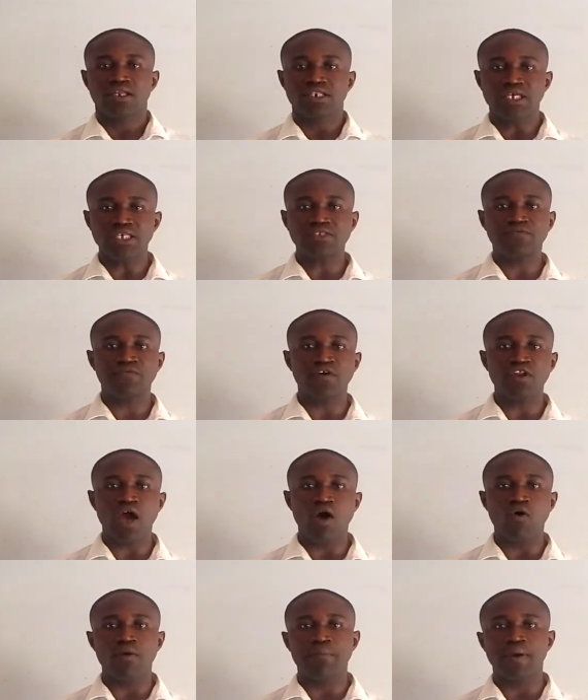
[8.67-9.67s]
This
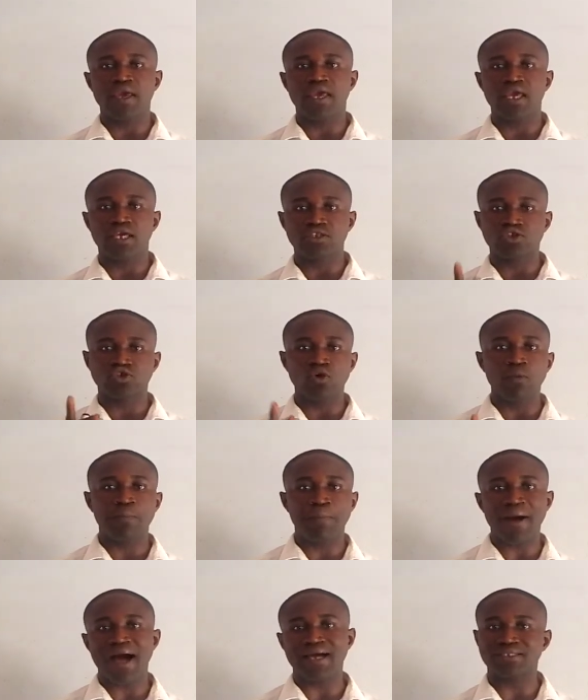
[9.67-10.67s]
video will be in two
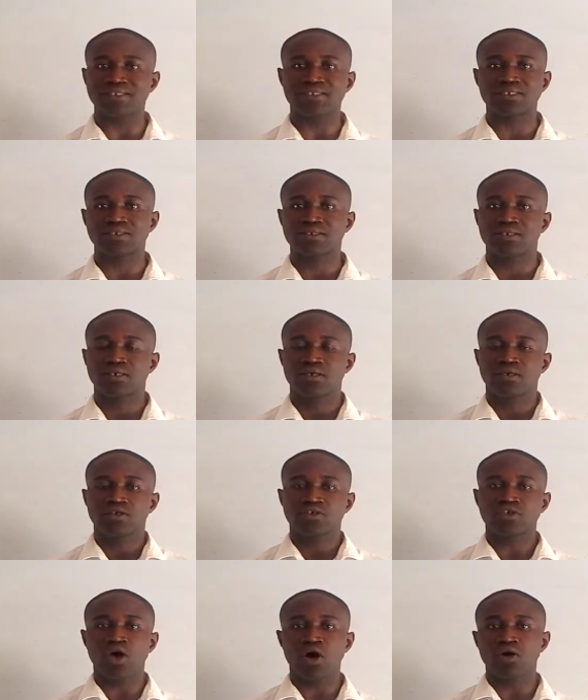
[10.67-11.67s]
parts.
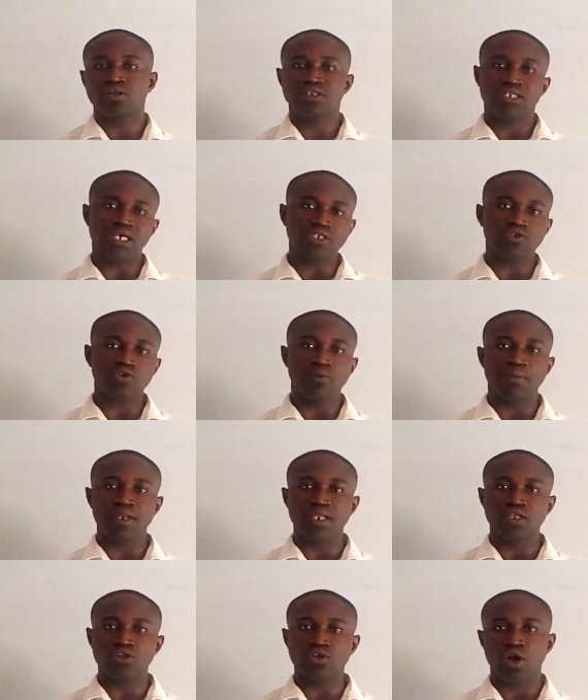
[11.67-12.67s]
So this will be
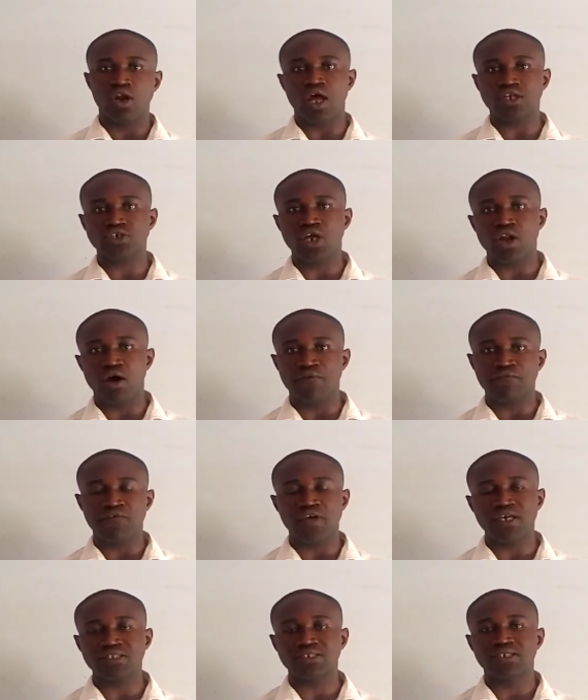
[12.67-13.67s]
the introduction of
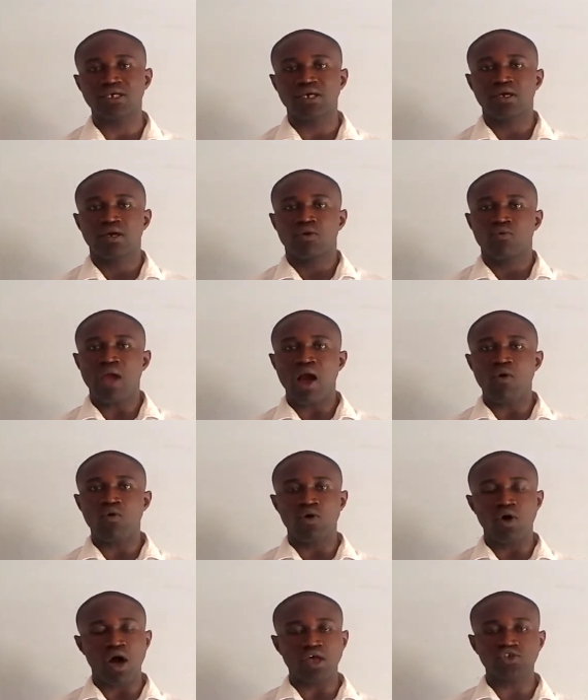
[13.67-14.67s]
it, where
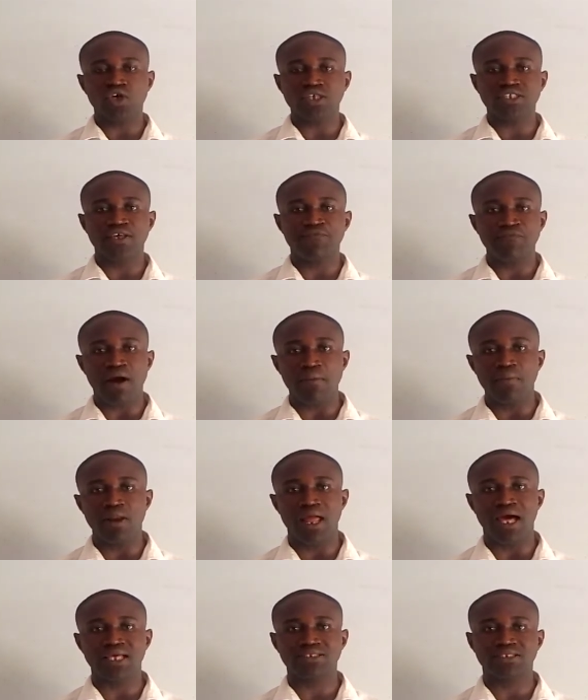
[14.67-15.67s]
we'll also see
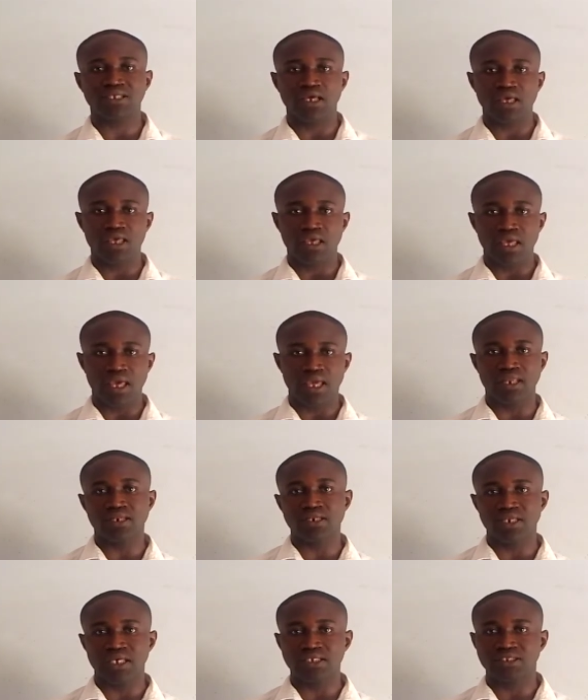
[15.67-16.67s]
formulas
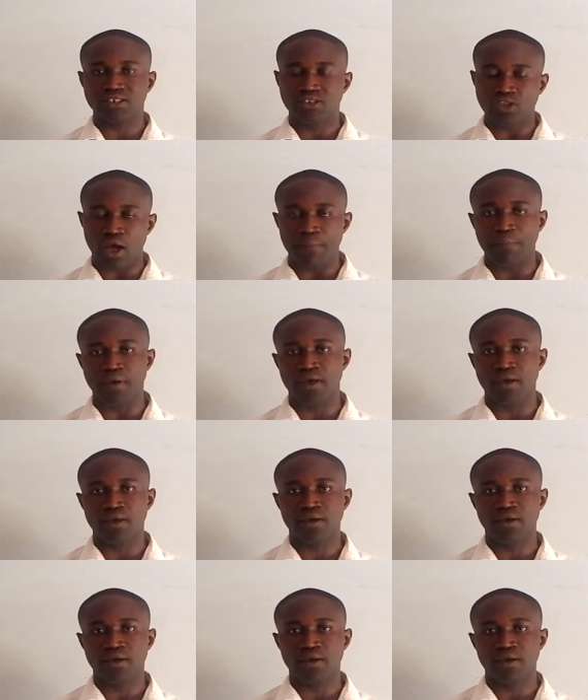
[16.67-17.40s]
in this topic.